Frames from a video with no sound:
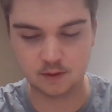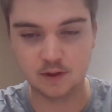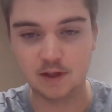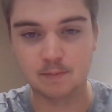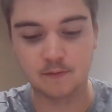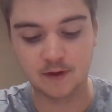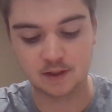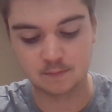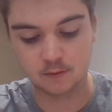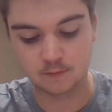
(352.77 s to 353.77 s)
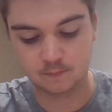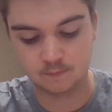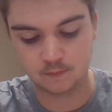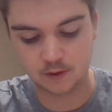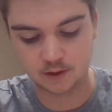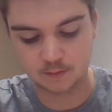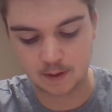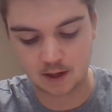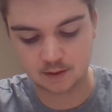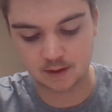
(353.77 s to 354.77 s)
you need to provide support for your
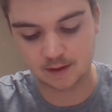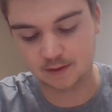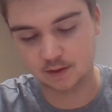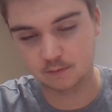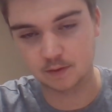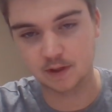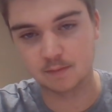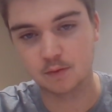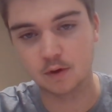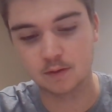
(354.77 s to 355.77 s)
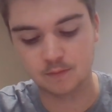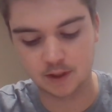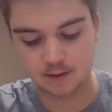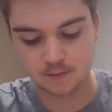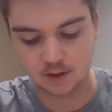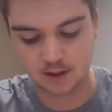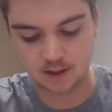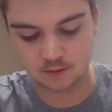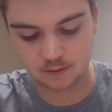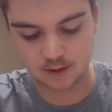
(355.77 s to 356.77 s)
spouse. I think this is really important when it comes to
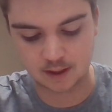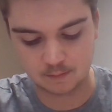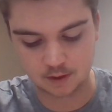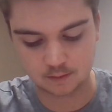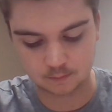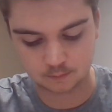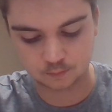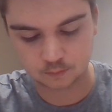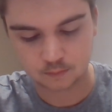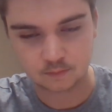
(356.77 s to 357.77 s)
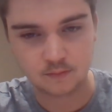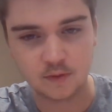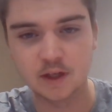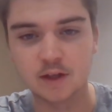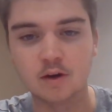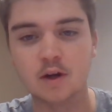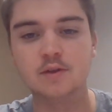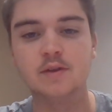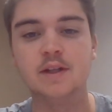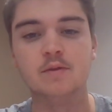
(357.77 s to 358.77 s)
international assignments. And you
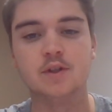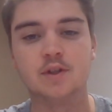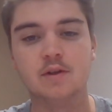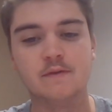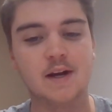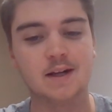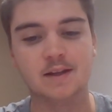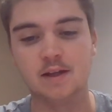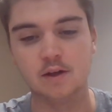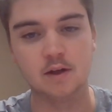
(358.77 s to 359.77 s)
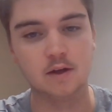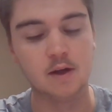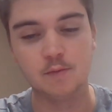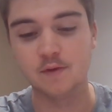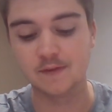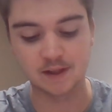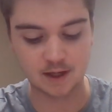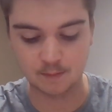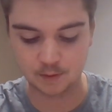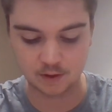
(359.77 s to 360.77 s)
also need to ensure the fact that you're moving
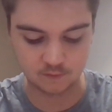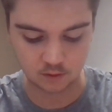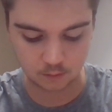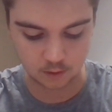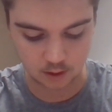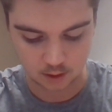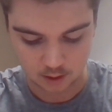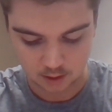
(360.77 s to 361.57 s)
the company forward.